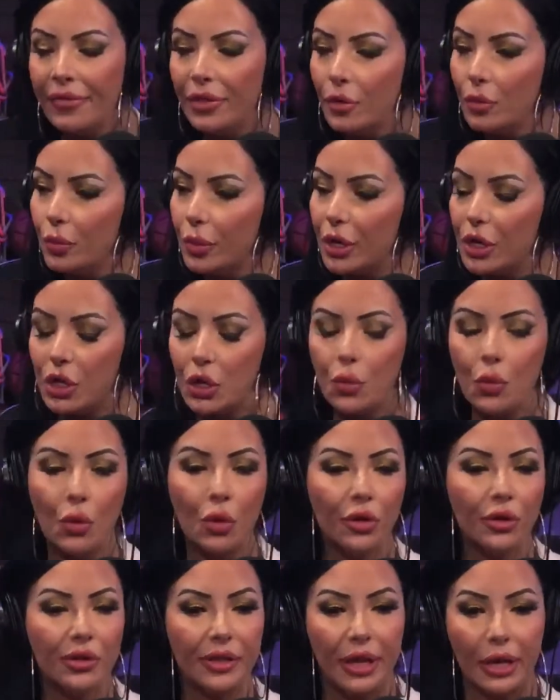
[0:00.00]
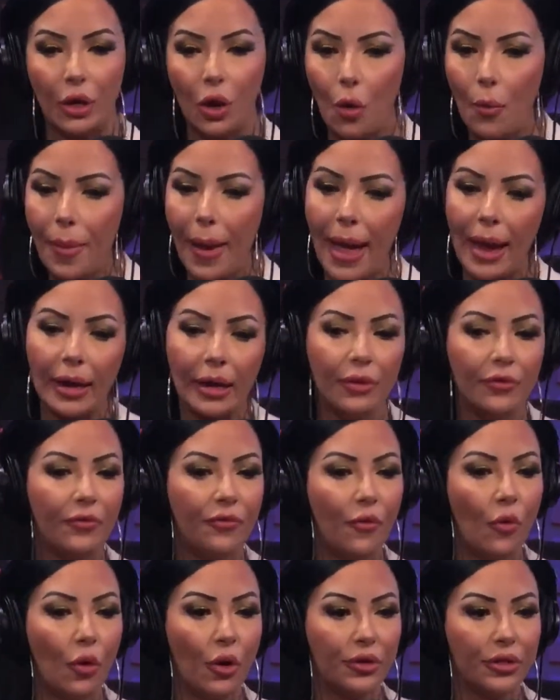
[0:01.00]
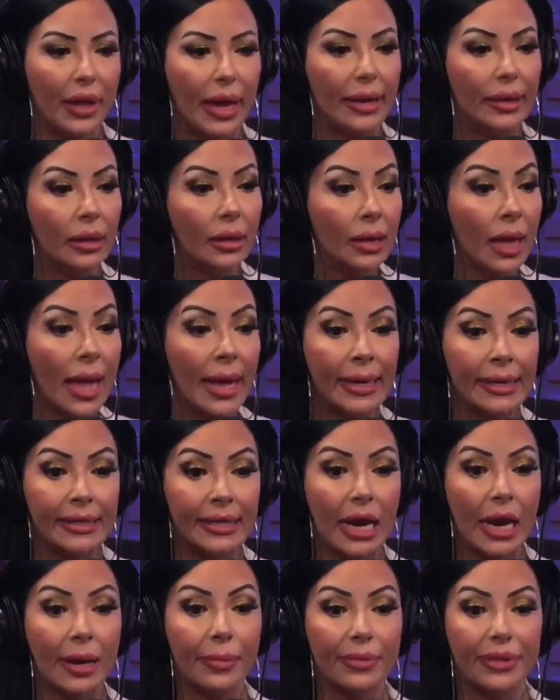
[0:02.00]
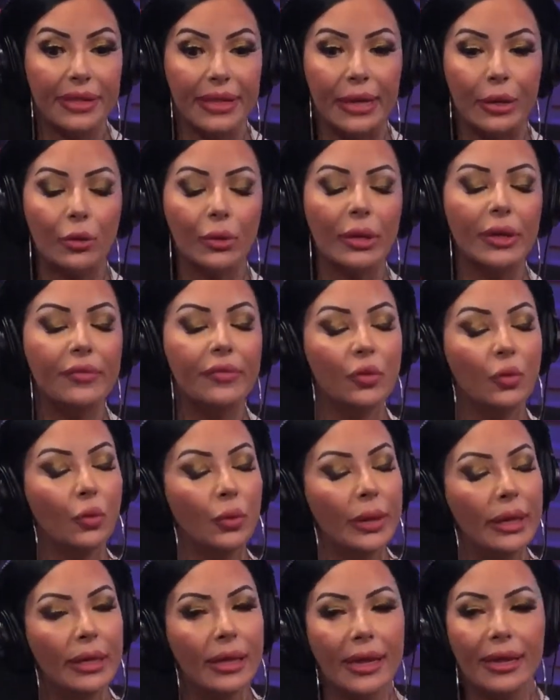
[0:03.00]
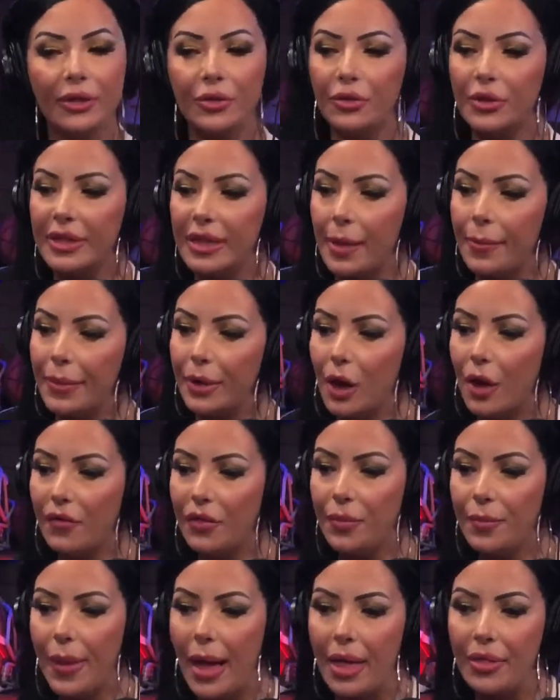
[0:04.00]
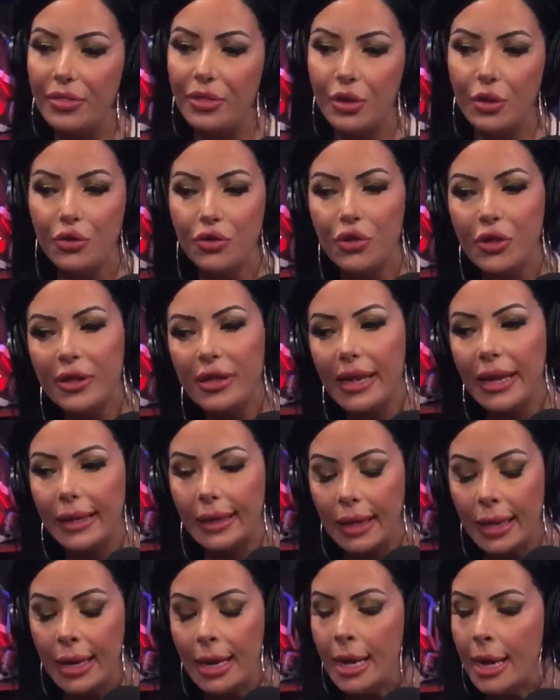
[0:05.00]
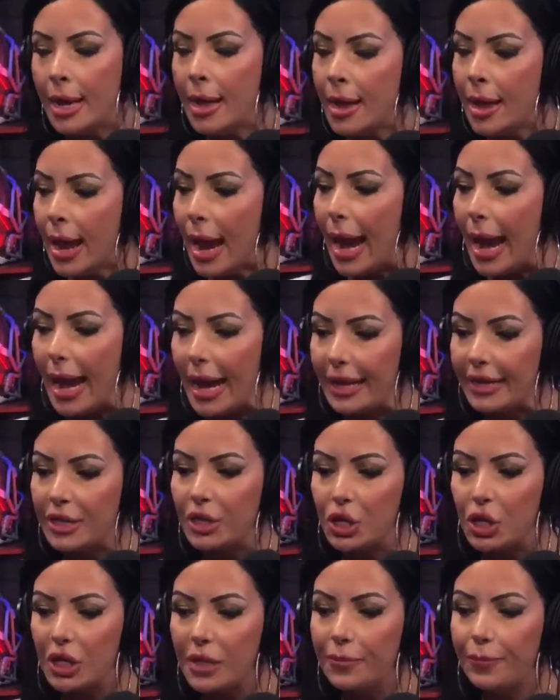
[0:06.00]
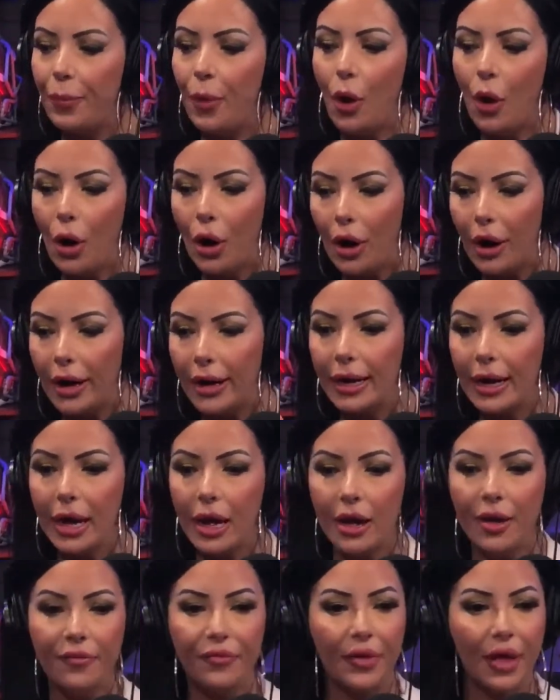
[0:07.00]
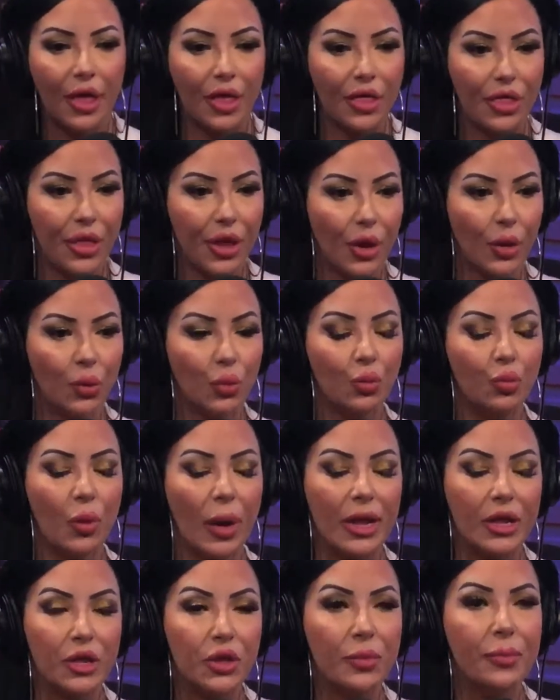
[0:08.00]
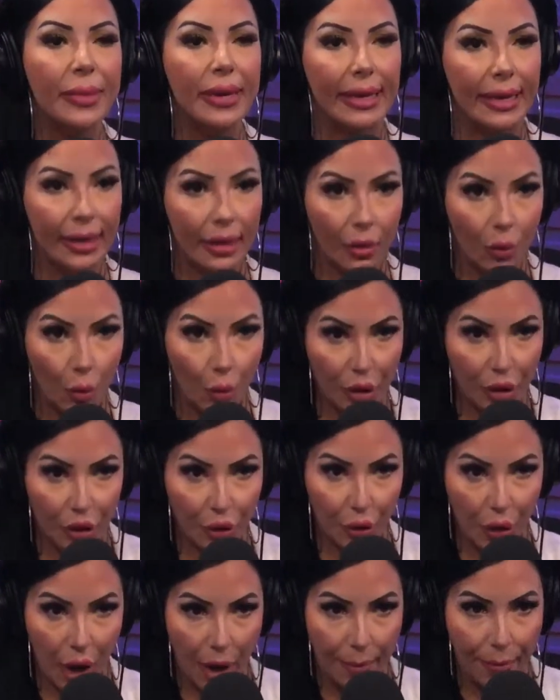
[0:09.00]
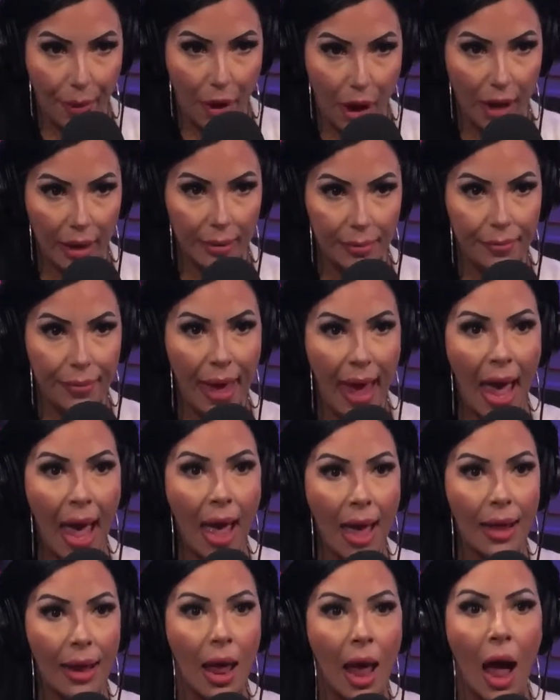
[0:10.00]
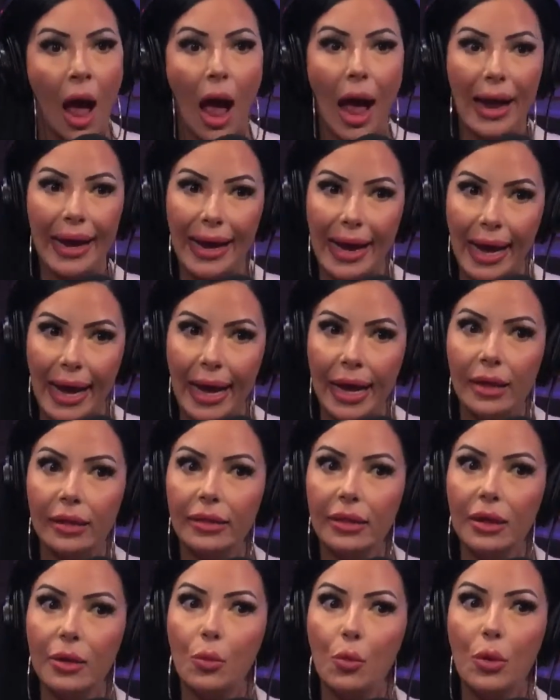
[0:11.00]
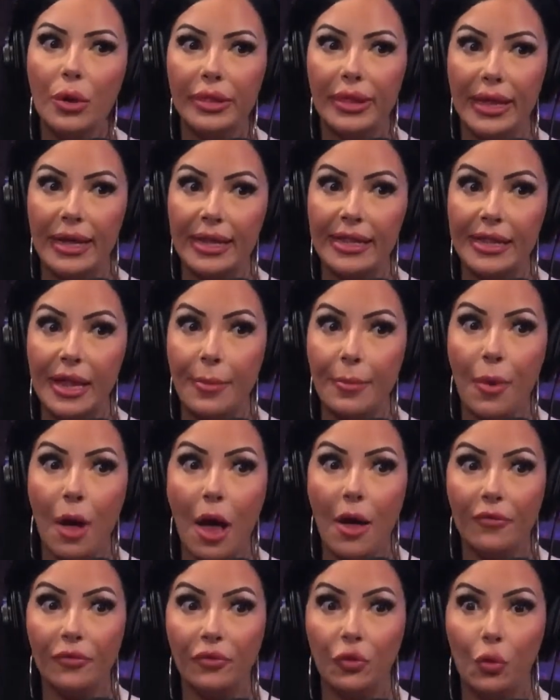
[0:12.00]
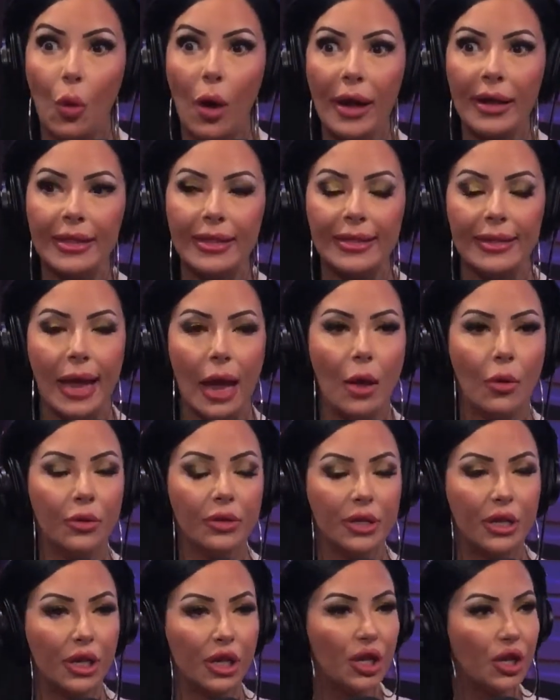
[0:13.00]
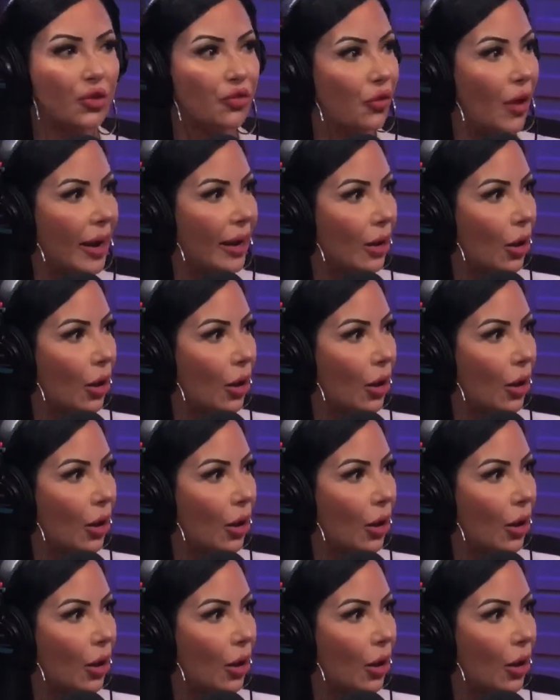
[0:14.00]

the rituals. They go back and forth. And a lot of times they don't even realize they're stepping off the bat. They're just like, it's just part of their regimen when they're up on bat. I hate that when they step off twice now, it's a strike